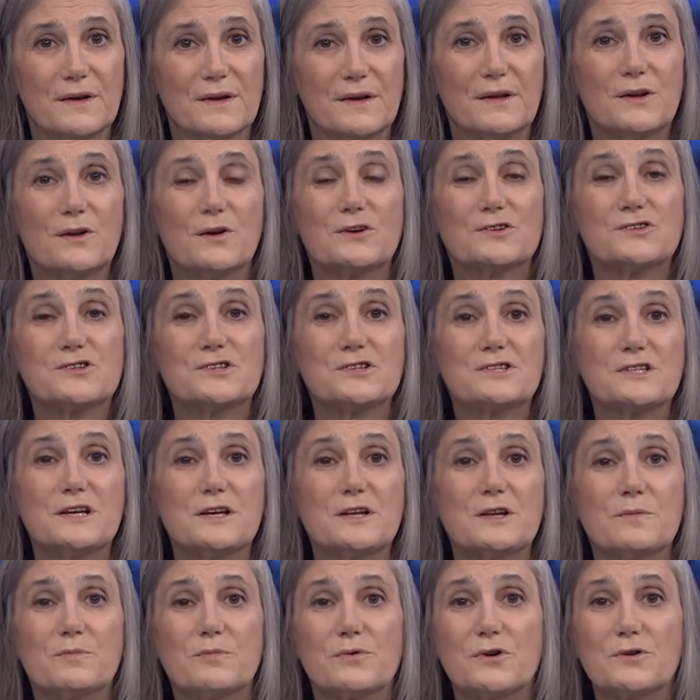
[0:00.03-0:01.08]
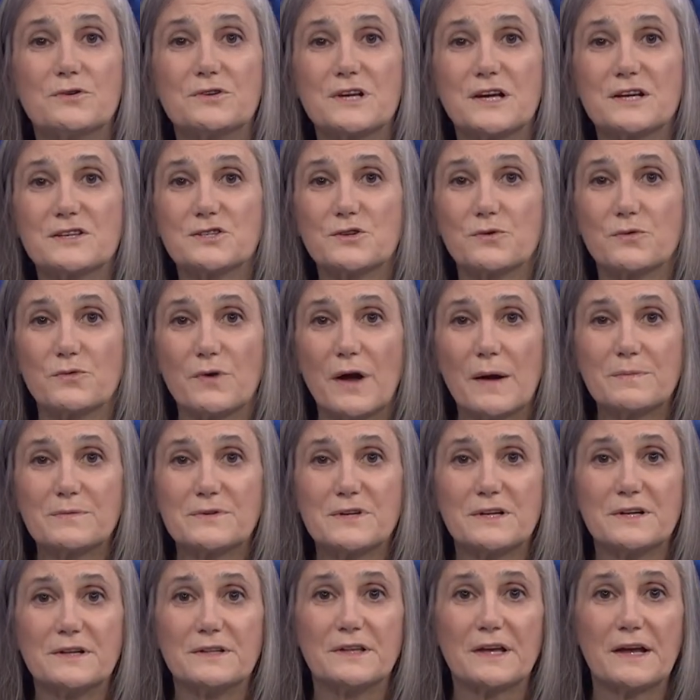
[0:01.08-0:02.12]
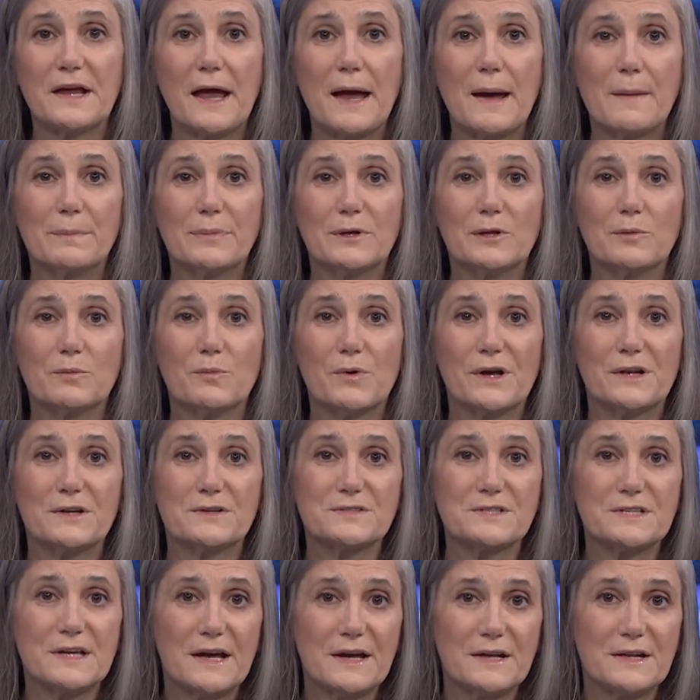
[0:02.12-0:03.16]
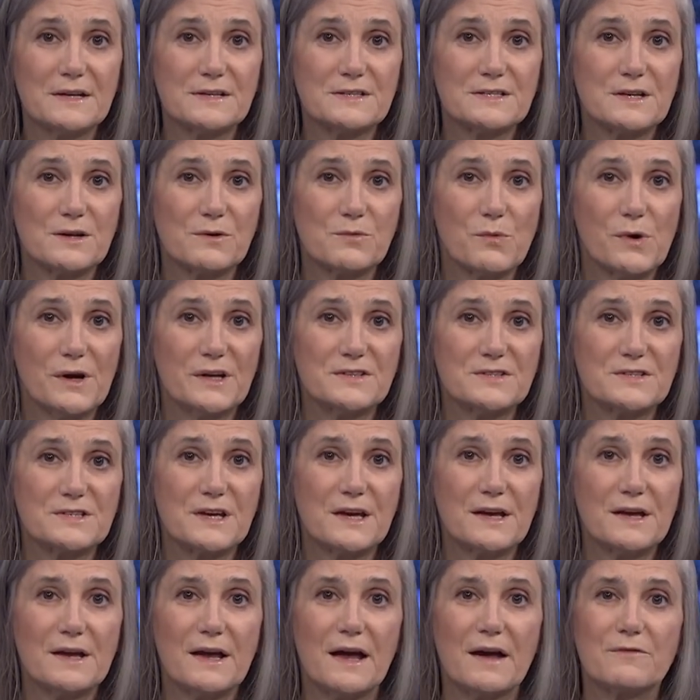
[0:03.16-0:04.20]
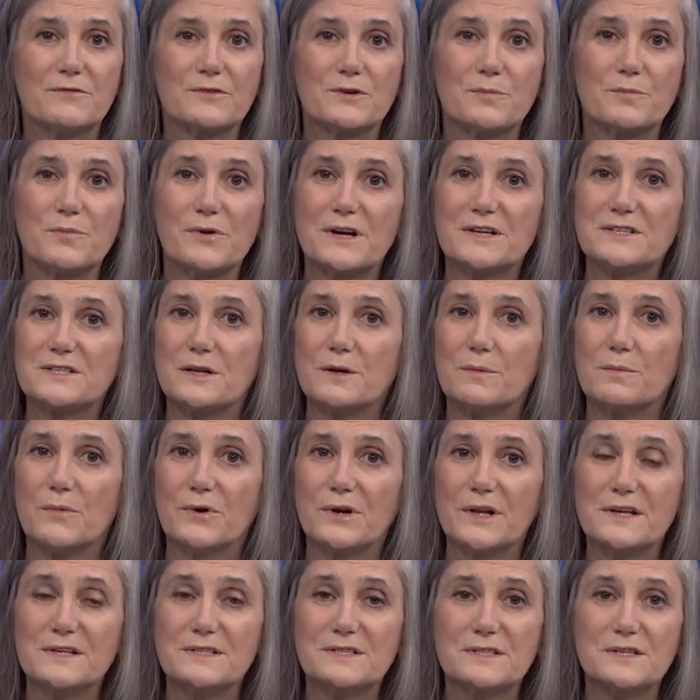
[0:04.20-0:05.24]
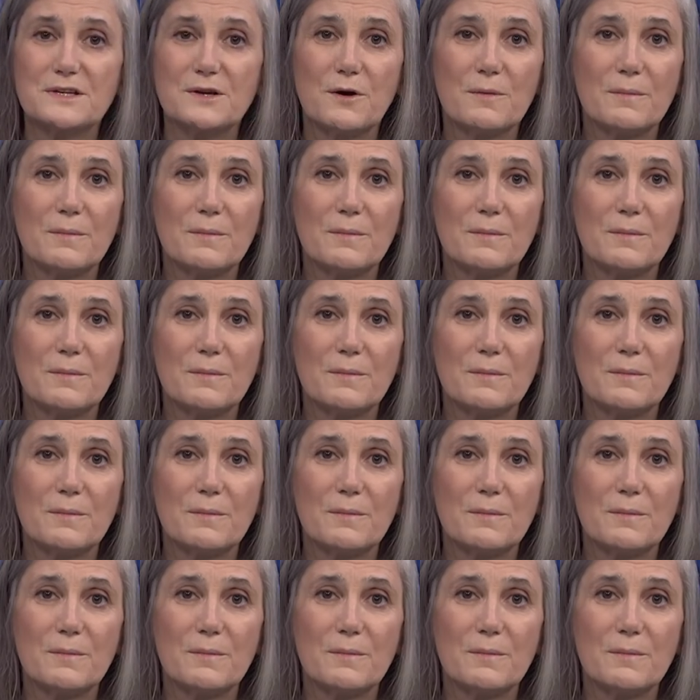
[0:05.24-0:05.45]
In Argentina, protests erupted in the capital, Buenos Aires, on Wednesday after President Mauricio